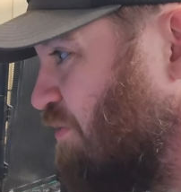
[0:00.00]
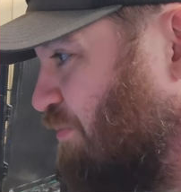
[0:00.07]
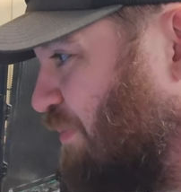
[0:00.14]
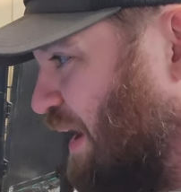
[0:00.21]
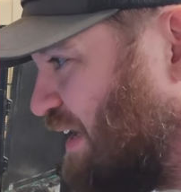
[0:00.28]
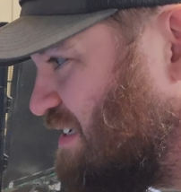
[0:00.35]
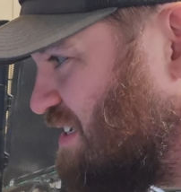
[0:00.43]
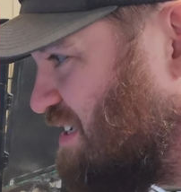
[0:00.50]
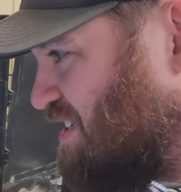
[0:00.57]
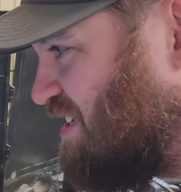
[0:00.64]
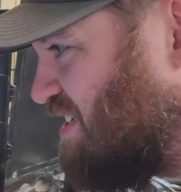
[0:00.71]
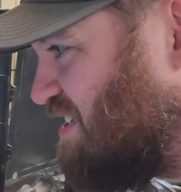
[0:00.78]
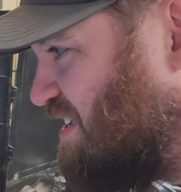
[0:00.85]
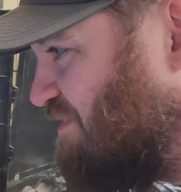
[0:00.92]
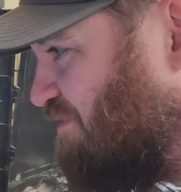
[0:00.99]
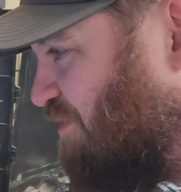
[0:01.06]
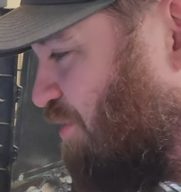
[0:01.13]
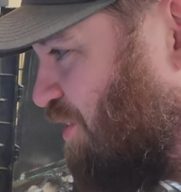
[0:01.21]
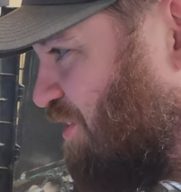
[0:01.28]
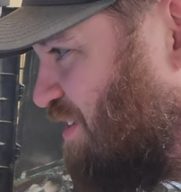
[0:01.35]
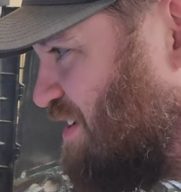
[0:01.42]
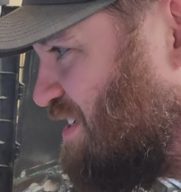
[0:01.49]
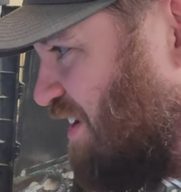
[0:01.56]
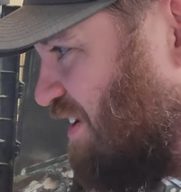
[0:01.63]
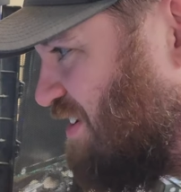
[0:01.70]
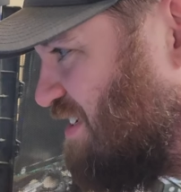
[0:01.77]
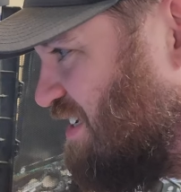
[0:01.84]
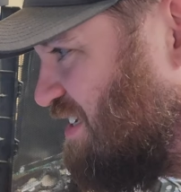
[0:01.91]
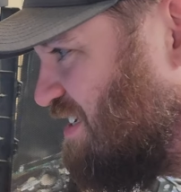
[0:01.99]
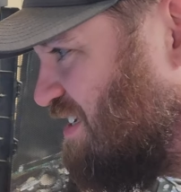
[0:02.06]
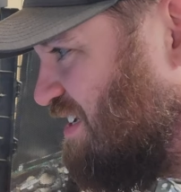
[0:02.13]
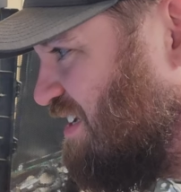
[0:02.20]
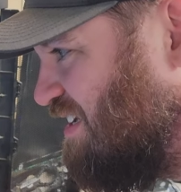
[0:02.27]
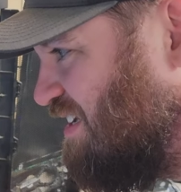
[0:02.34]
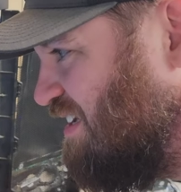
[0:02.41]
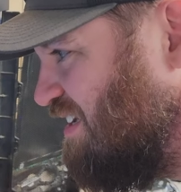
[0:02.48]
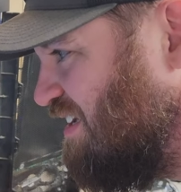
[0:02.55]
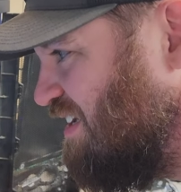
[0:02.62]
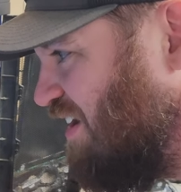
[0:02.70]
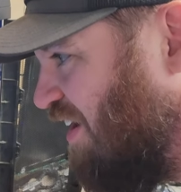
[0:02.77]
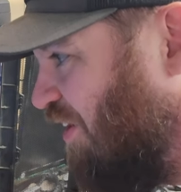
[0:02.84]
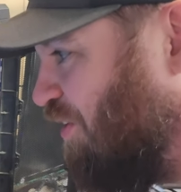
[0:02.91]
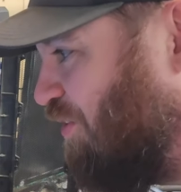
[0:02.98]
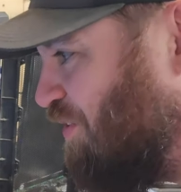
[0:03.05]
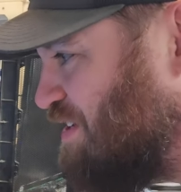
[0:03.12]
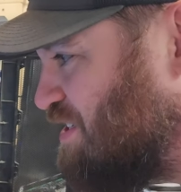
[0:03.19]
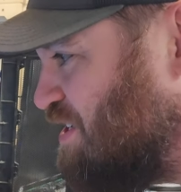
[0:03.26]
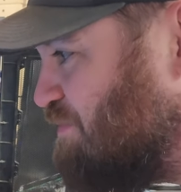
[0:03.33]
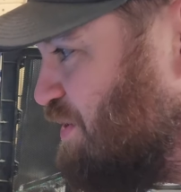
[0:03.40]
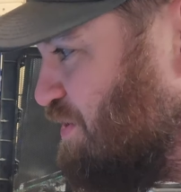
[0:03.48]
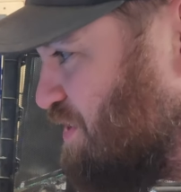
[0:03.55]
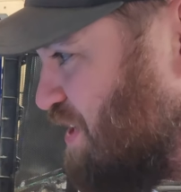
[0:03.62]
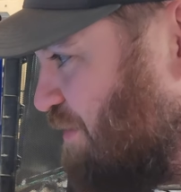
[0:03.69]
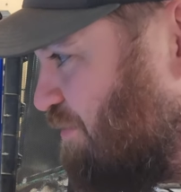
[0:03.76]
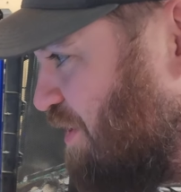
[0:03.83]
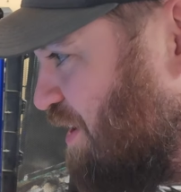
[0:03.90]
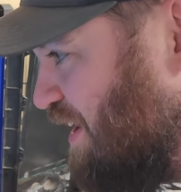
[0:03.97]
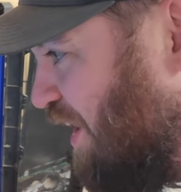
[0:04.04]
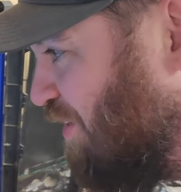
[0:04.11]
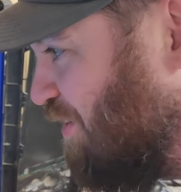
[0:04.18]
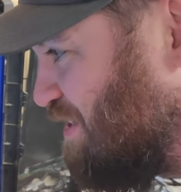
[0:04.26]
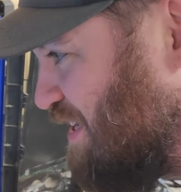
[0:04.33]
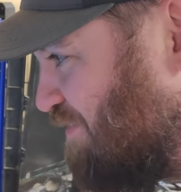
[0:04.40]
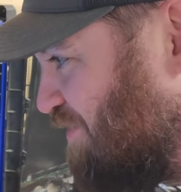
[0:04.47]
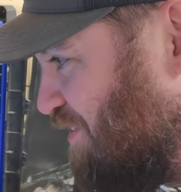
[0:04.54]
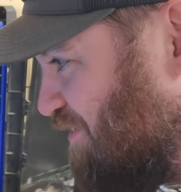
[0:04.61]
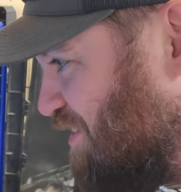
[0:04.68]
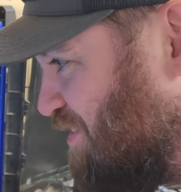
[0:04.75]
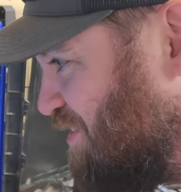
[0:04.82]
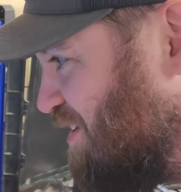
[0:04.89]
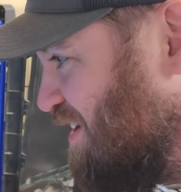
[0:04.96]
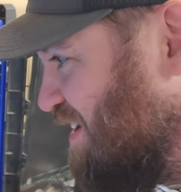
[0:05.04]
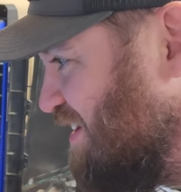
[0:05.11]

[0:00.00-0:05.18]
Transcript: Ooh, max is 64 degrees Celsius? Oh, the CPU temp right now is at 50,